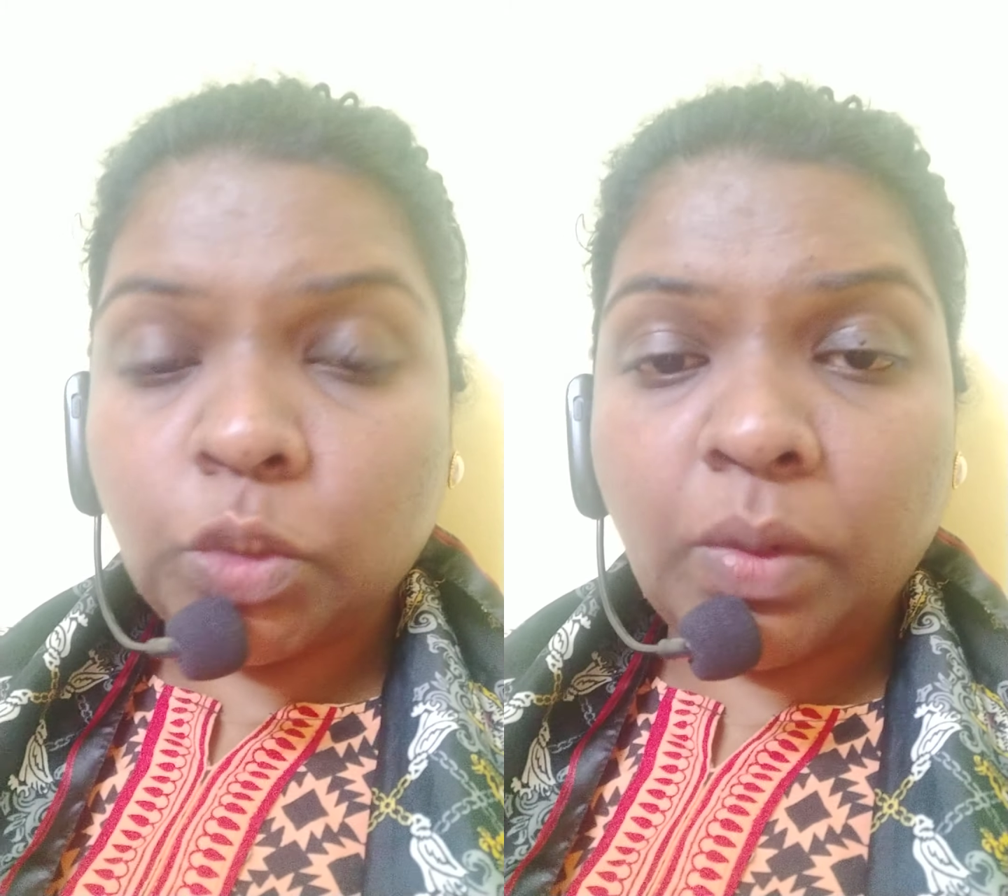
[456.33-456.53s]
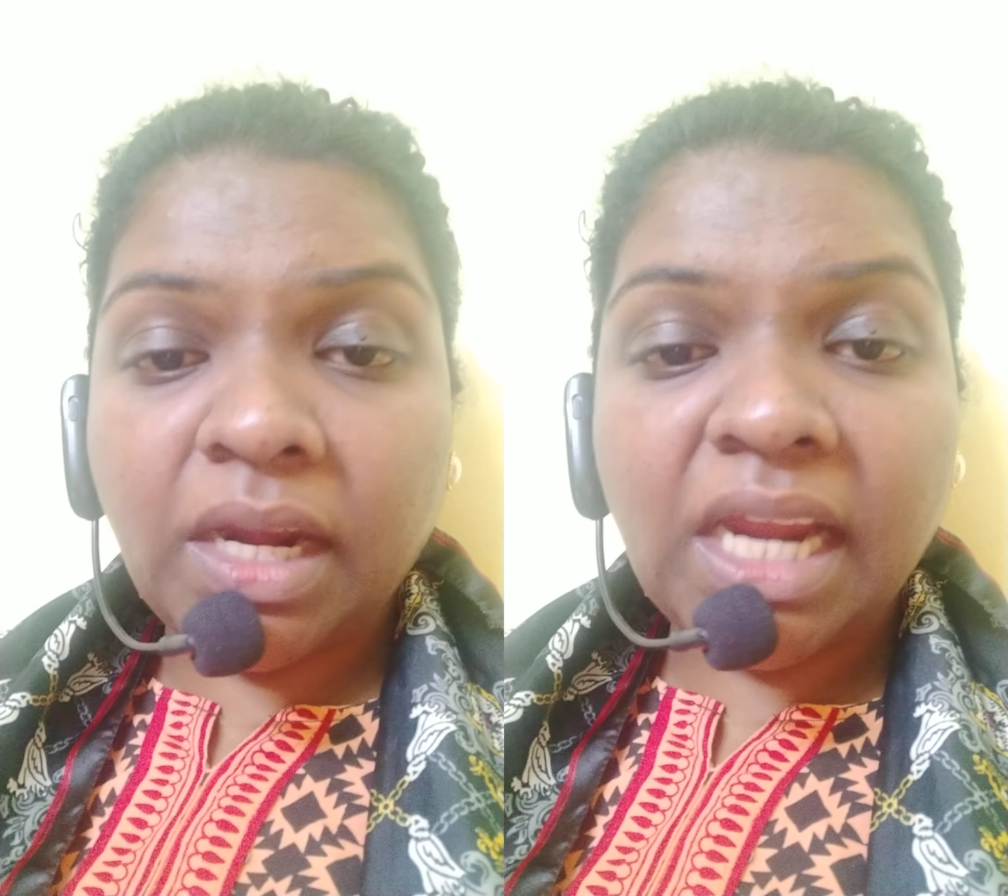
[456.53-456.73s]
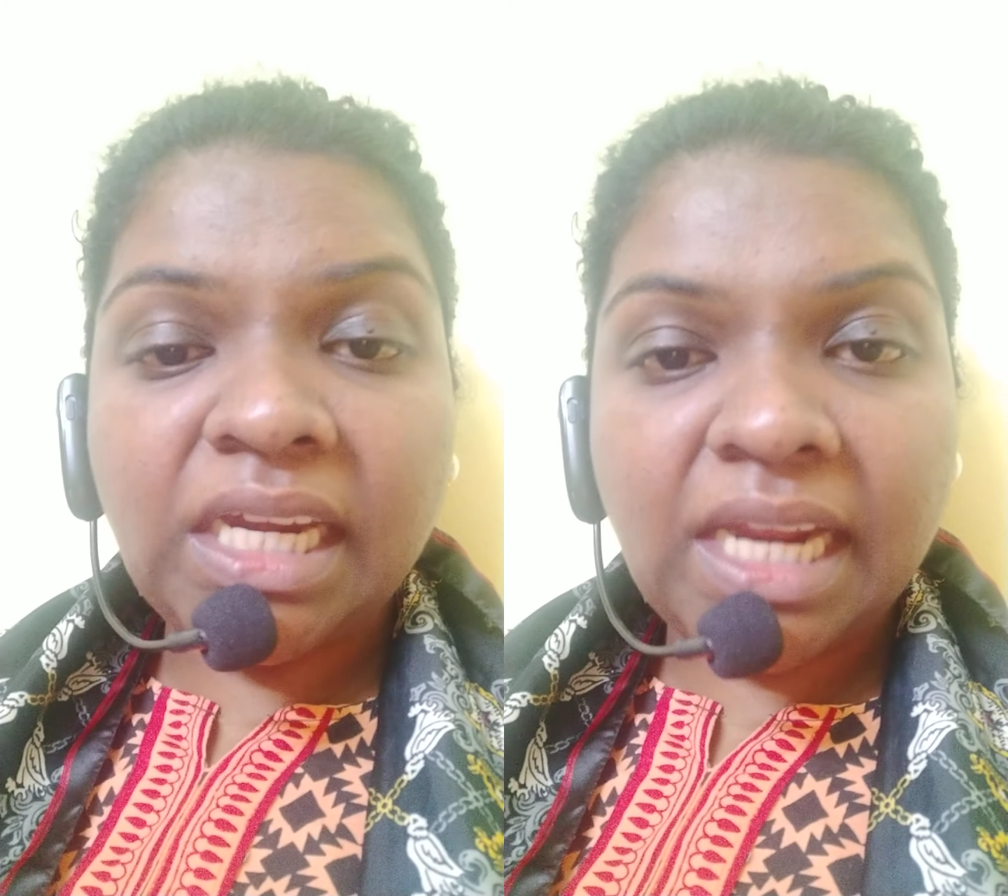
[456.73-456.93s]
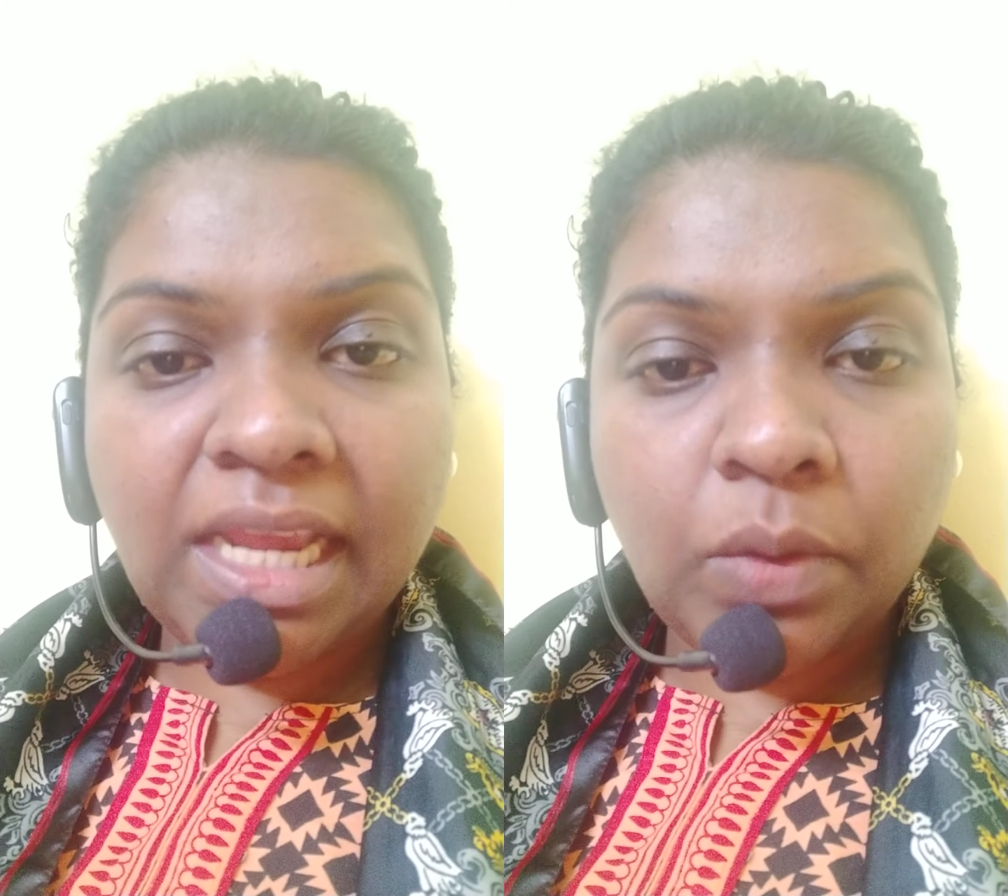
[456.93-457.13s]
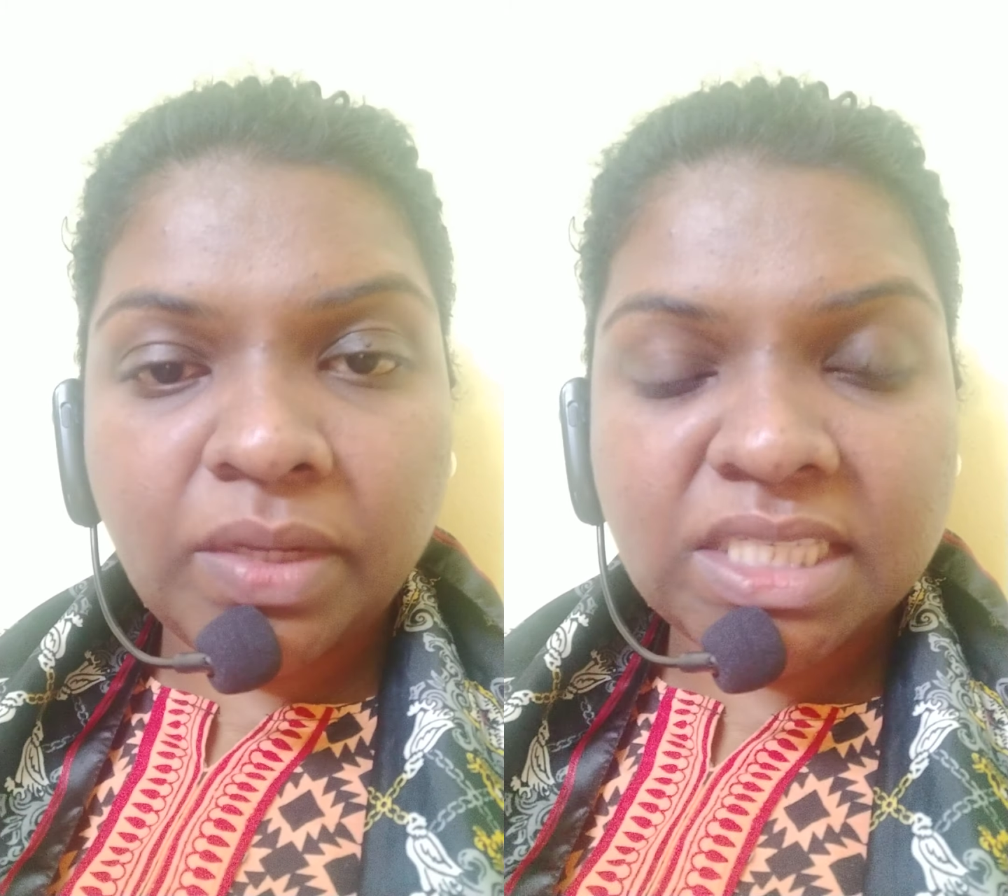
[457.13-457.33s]
juvenile
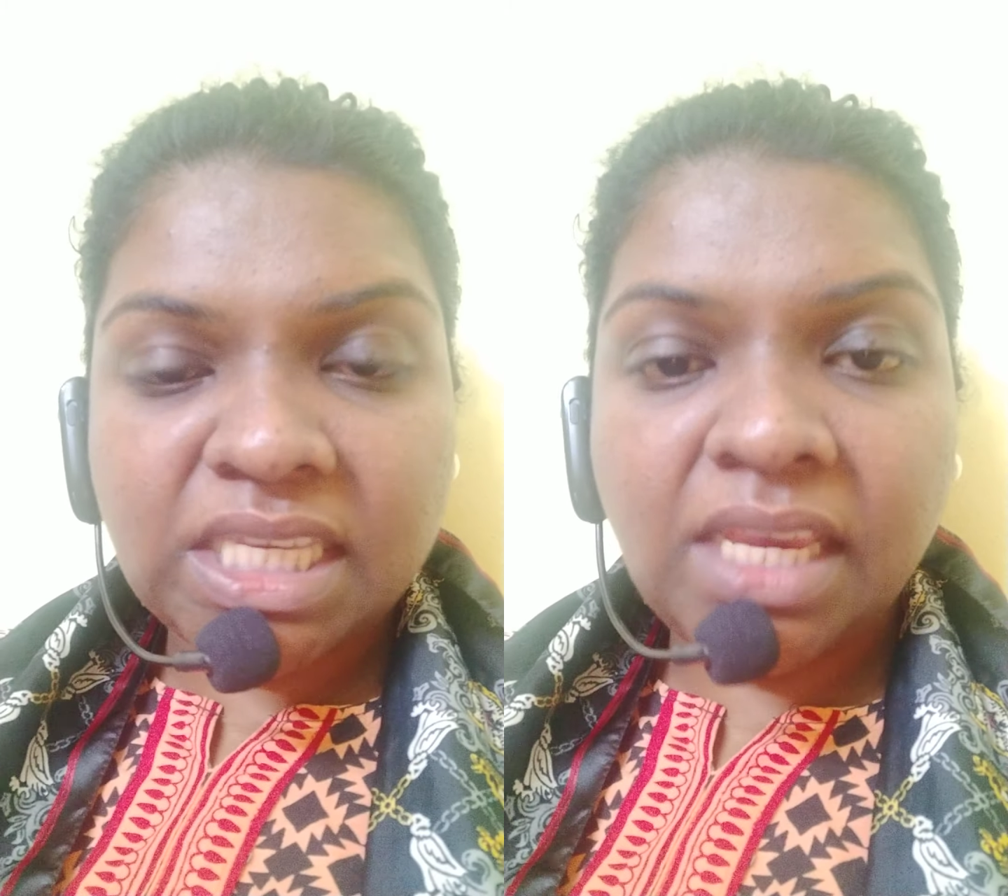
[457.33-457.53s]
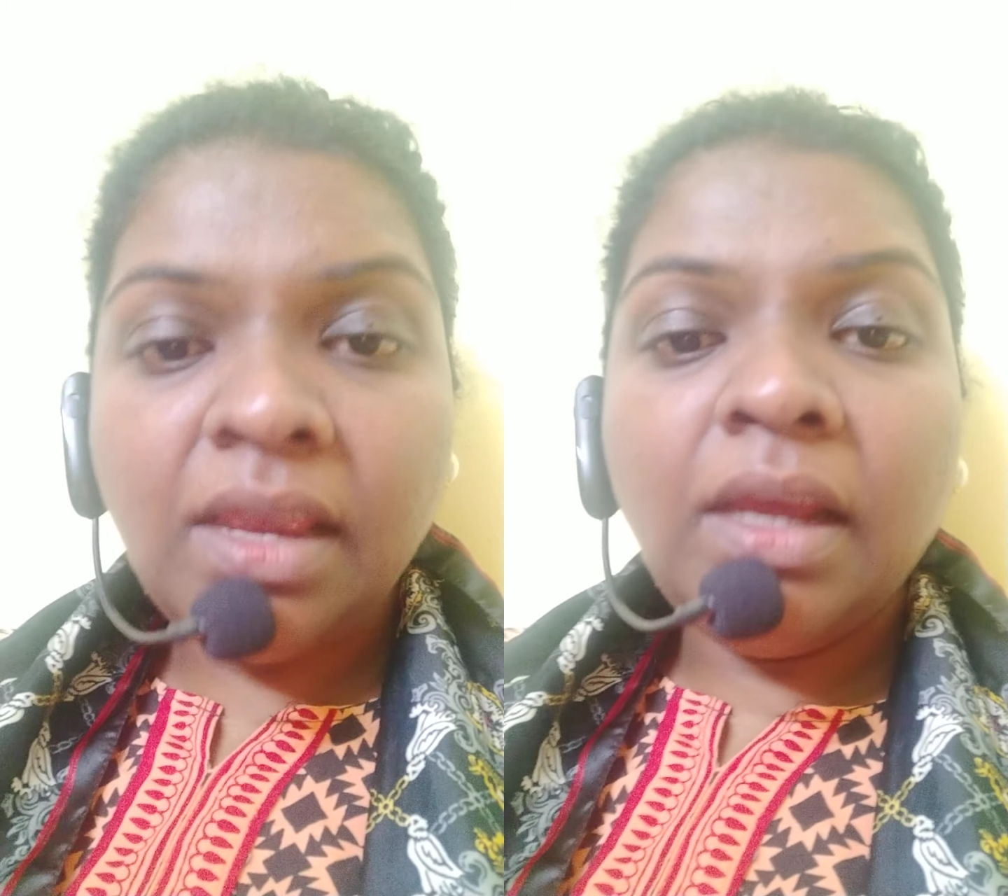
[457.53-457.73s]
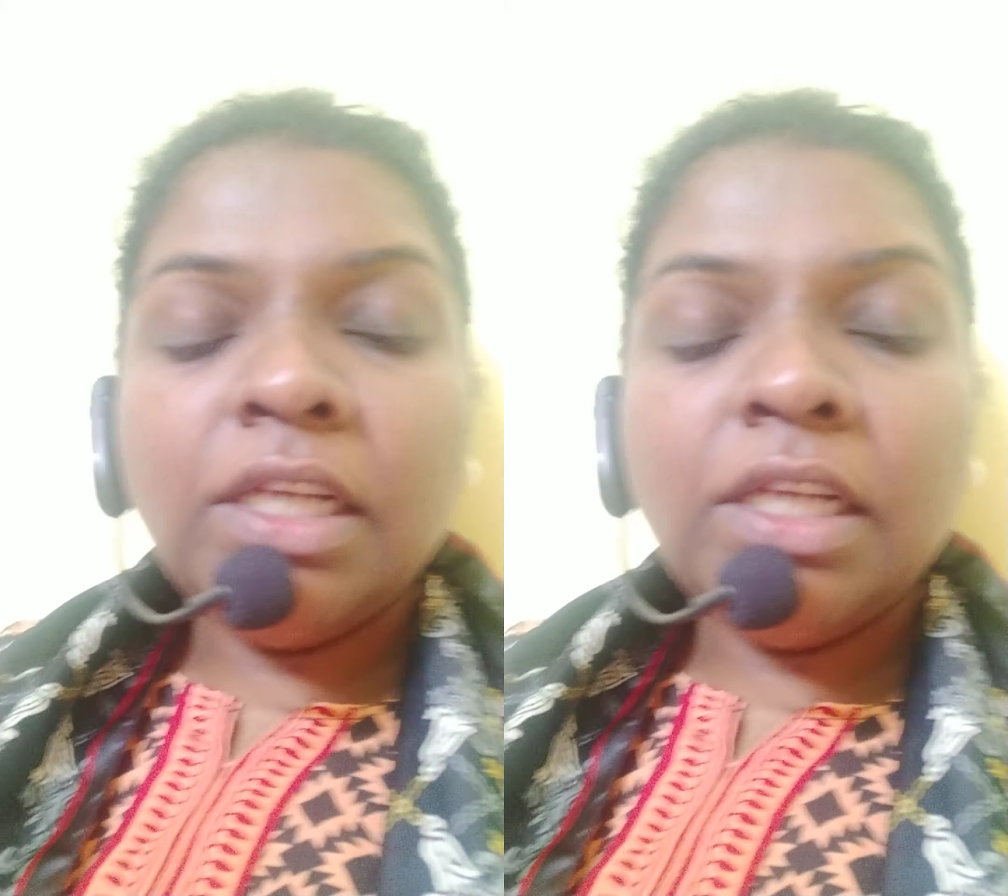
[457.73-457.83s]
delinquency,